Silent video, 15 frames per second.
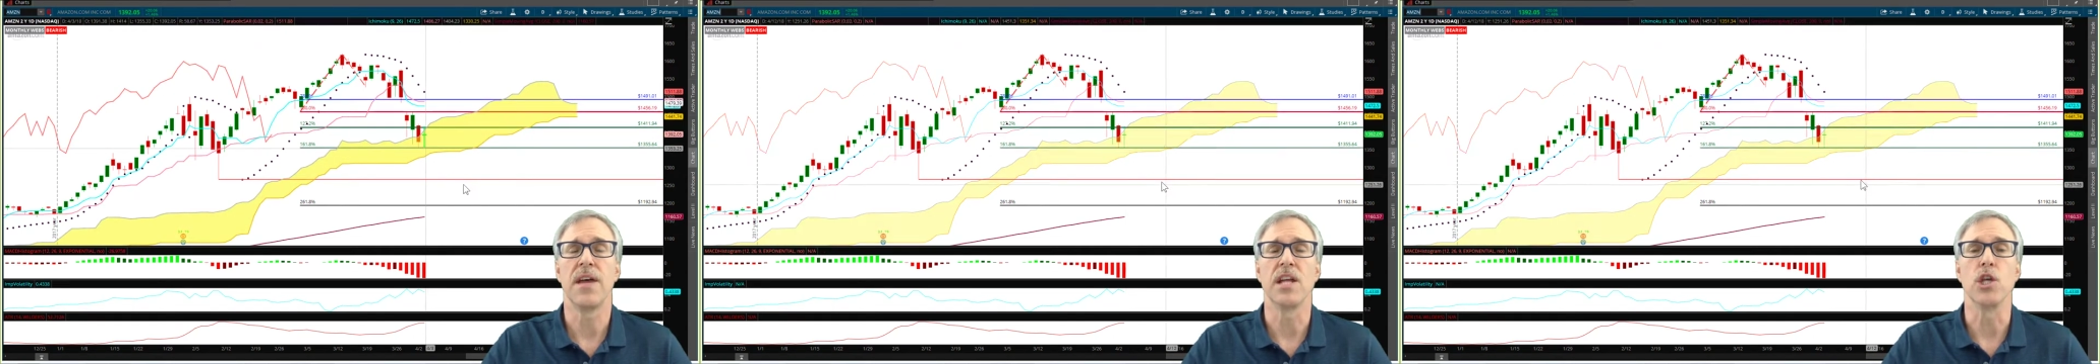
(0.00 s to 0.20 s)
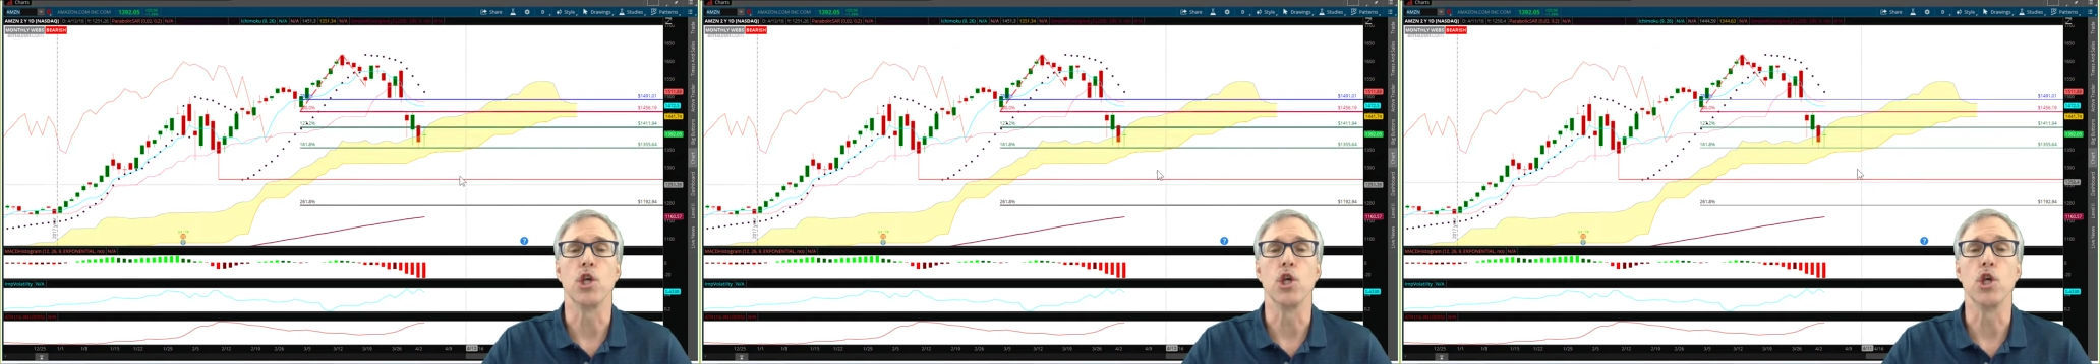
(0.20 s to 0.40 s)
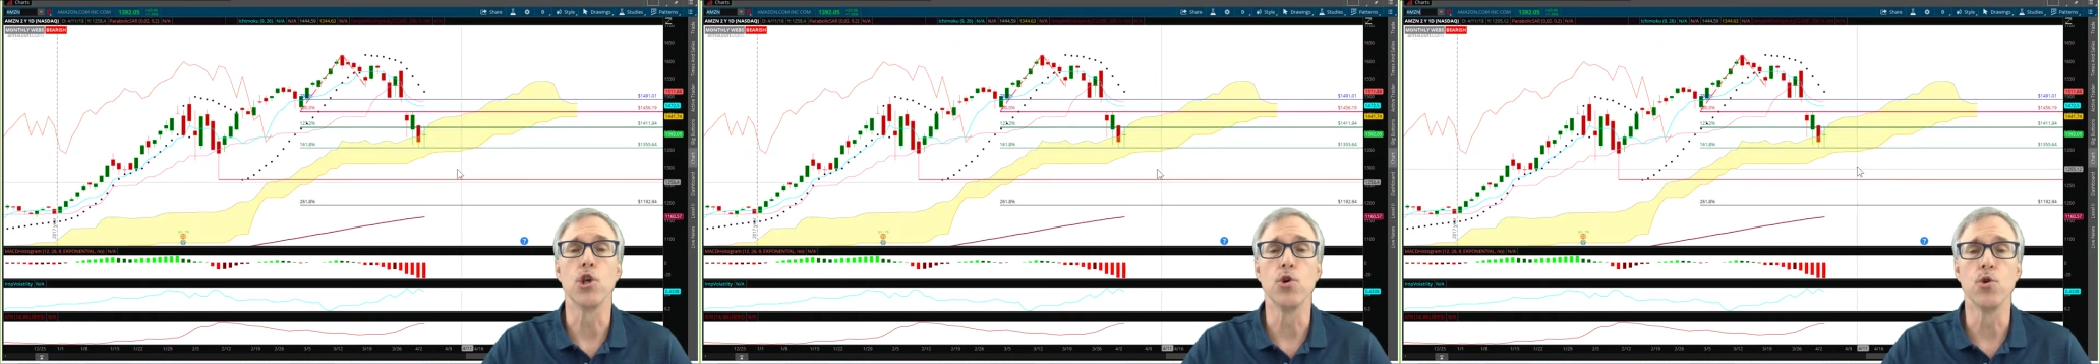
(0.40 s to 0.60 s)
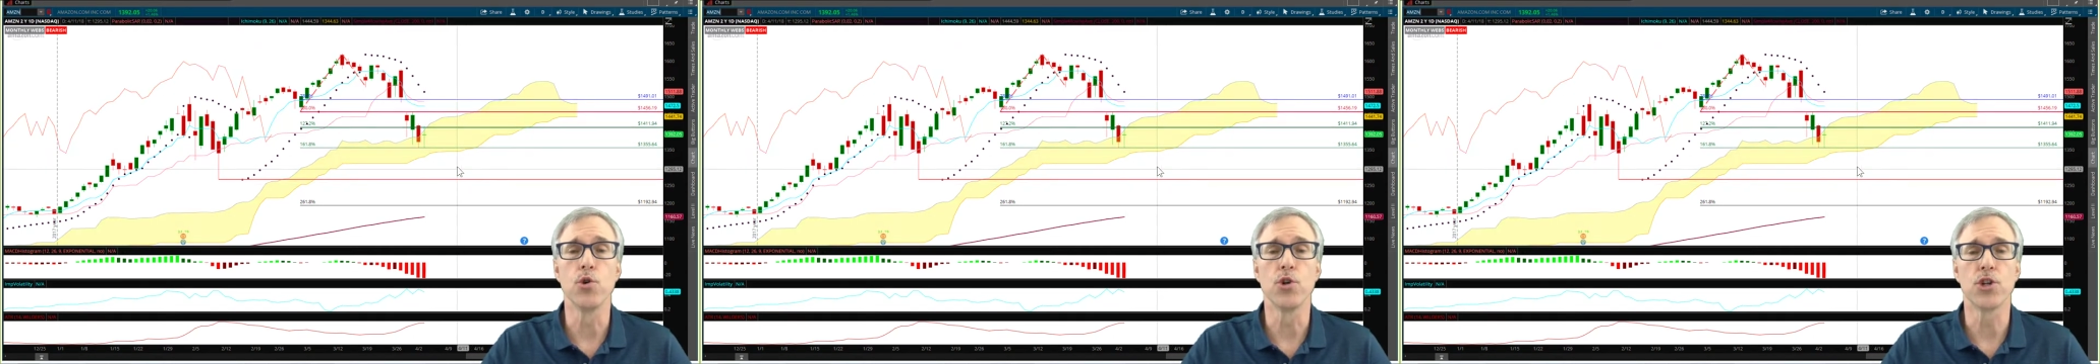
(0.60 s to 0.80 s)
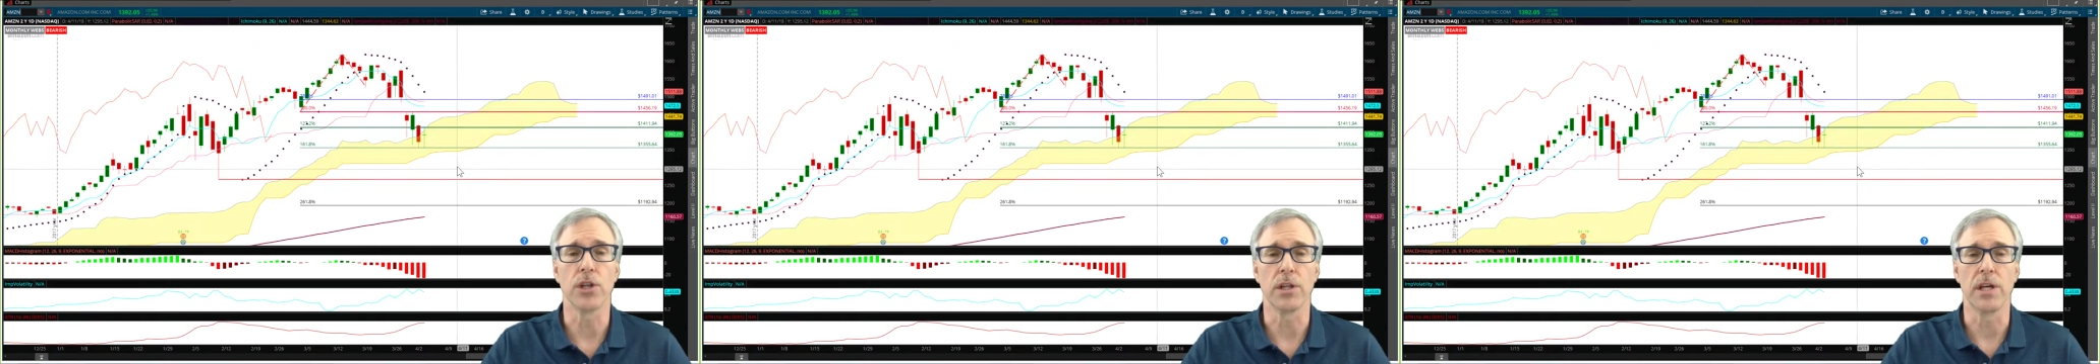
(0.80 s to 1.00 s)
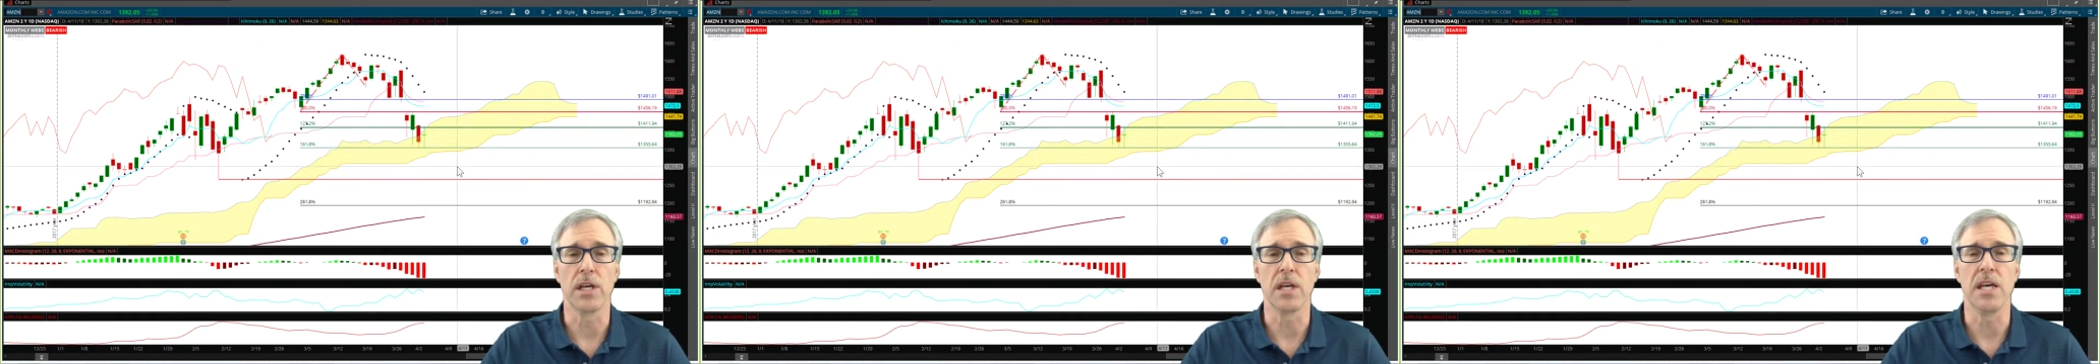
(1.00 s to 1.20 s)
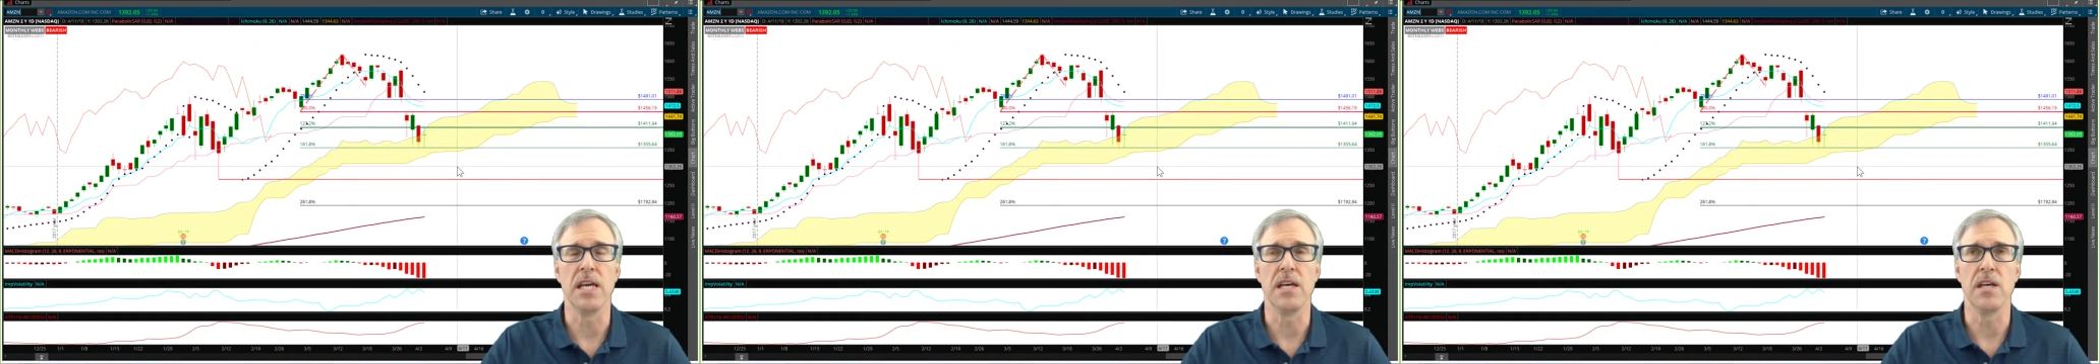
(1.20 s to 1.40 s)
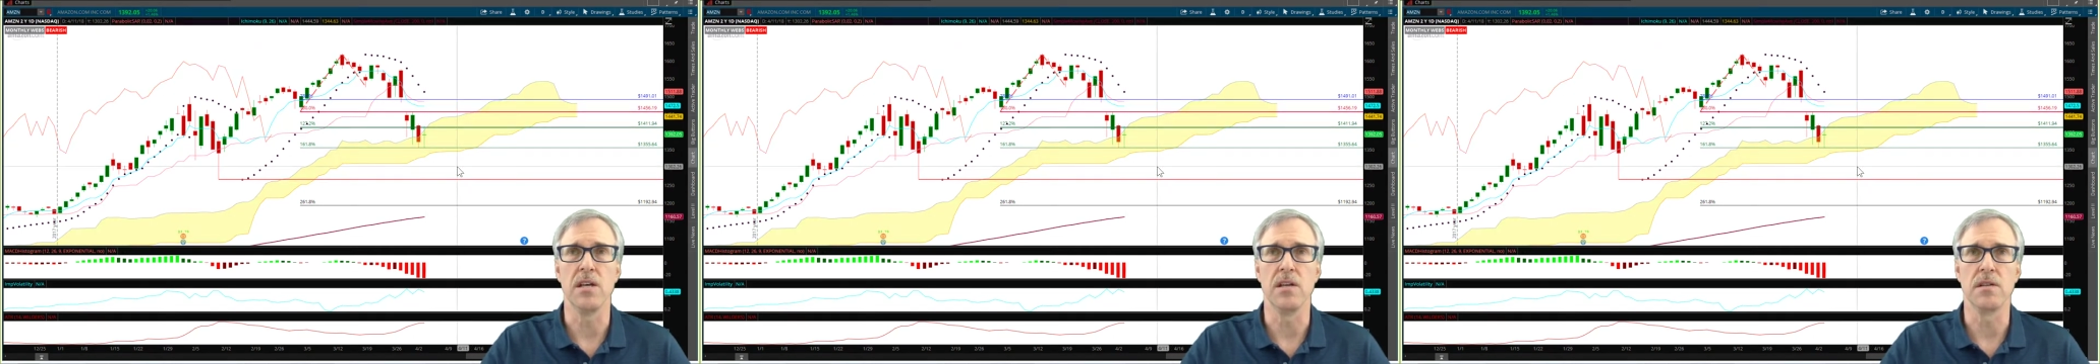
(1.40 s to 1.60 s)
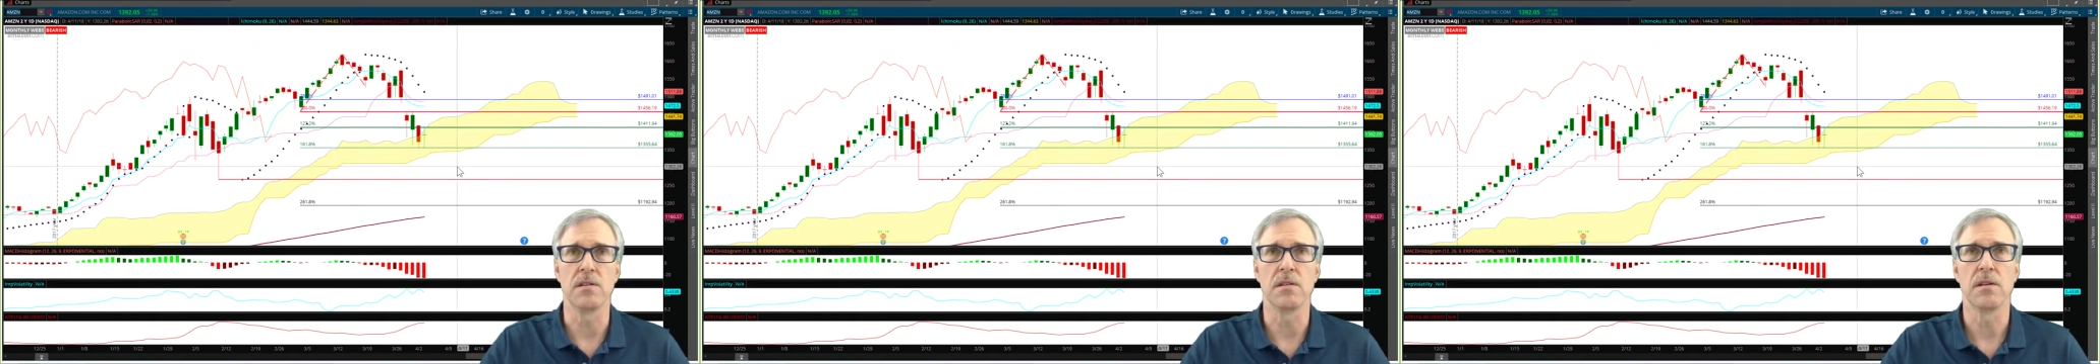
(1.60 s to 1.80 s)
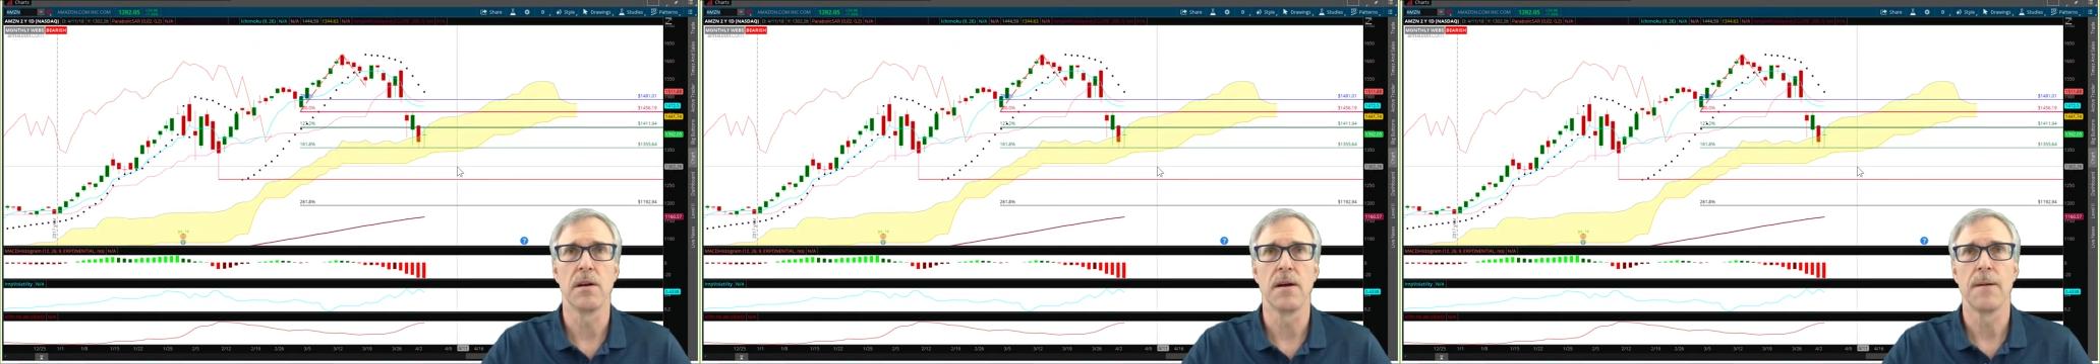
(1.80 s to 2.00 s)
that usually
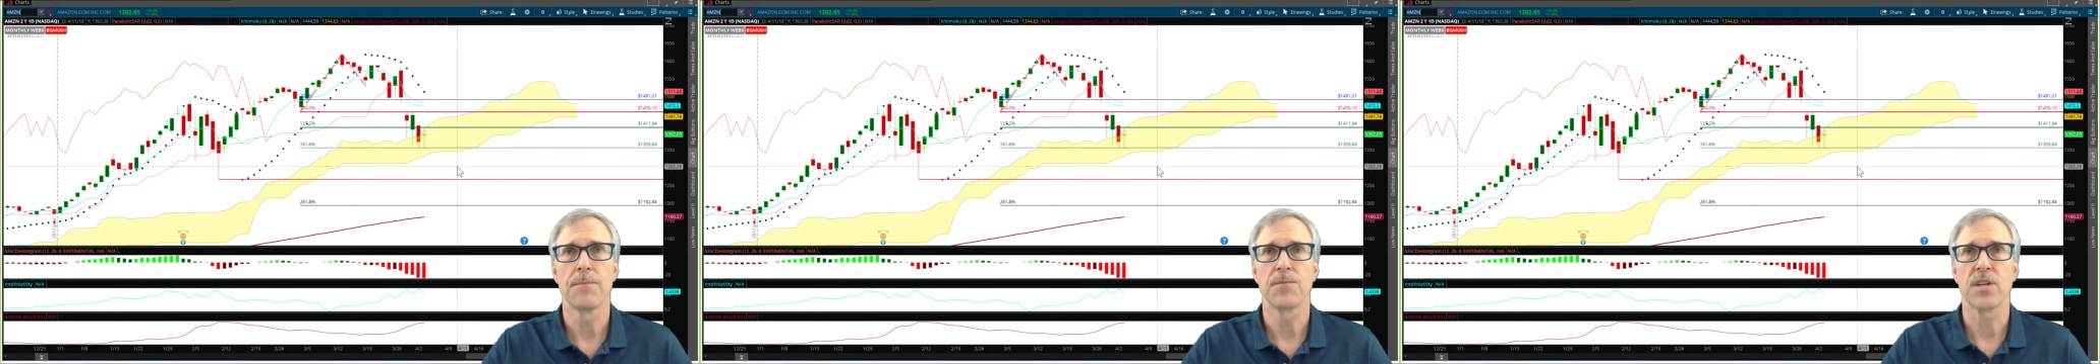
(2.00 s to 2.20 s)
is